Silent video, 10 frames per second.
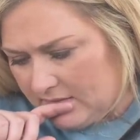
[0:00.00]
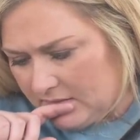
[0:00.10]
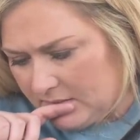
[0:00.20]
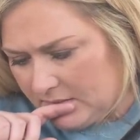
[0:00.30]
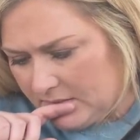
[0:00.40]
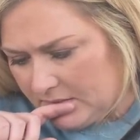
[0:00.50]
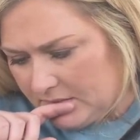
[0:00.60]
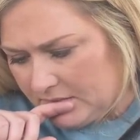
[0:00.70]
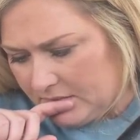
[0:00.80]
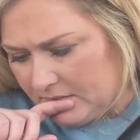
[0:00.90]

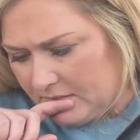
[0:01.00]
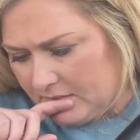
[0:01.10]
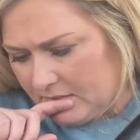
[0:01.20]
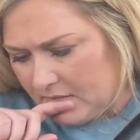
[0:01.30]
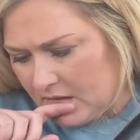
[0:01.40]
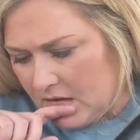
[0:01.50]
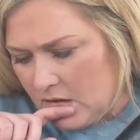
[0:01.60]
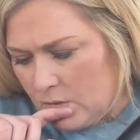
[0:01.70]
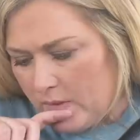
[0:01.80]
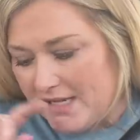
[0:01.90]
Hmm.
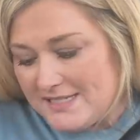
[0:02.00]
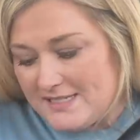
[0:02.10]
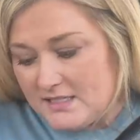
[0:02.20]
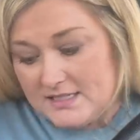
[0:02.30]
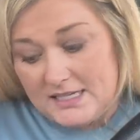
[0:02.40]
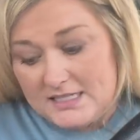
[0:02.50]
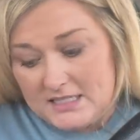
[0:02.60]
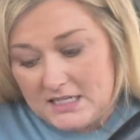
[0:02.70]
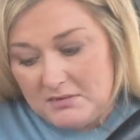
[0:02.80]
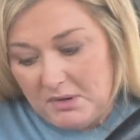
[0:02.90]
Was
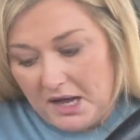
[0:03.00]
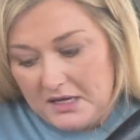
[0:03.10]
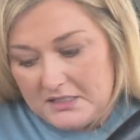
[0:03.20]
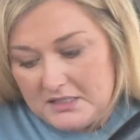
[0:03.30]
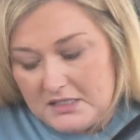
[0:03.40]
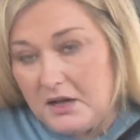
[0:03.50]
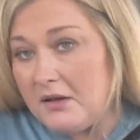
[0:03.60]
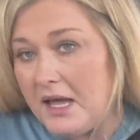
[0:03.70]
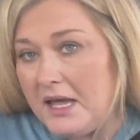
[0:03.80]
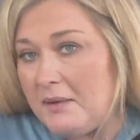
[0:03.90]
sixteen bucks.
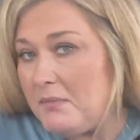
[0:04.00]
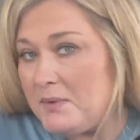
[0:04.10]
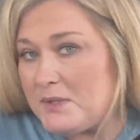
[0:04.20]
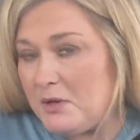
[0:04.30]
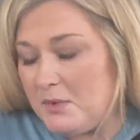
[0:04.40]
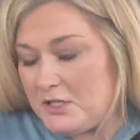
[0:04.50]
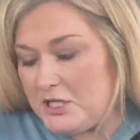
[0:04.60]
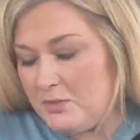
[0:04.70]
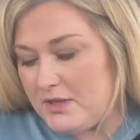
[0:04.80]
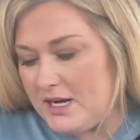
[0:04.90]
Okay, it was a little bit
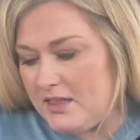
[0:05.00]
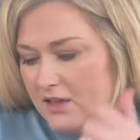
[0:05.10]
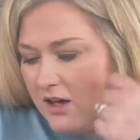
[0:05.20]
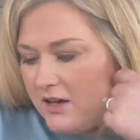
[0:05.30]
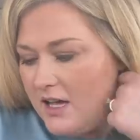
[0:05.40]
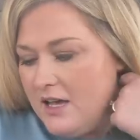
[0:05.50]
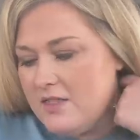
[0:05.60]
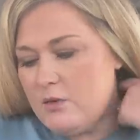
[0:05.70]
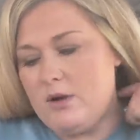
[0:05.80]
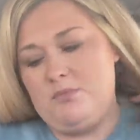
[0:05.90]
cheaper than I thought.
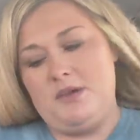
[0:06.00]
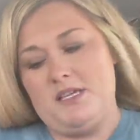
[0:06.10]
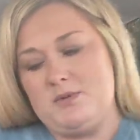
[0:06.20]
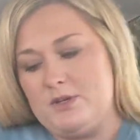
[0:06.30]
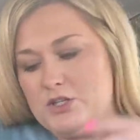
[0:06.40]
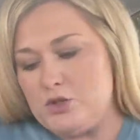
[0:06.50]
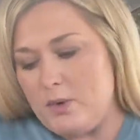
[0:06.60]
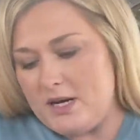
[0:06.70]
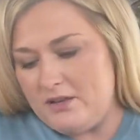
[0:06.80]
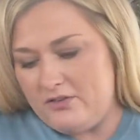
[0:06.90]
The one piece was
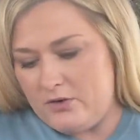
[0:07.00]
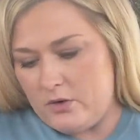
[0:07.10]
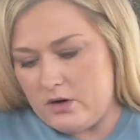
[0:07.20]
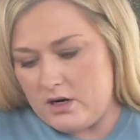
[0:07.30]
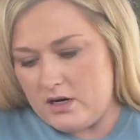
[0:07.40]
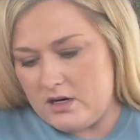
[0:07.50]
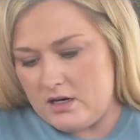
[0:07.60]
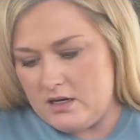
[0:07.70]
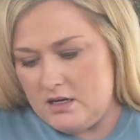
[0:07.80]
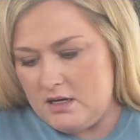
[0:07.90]
twenty-four
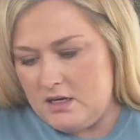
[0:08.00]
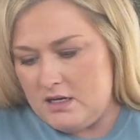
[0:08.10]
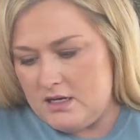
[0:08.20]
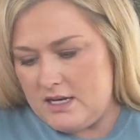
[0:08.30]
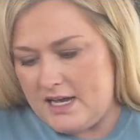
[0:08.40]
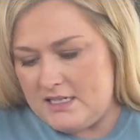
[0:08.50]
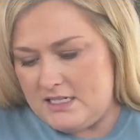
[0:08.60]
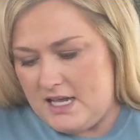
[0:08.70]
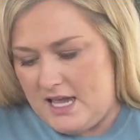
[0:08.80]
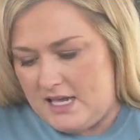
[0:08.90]

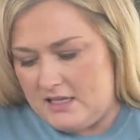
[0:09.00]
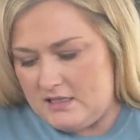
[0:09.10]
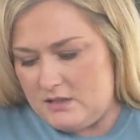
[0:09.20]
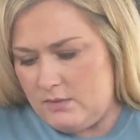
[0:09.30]
ninety-eight.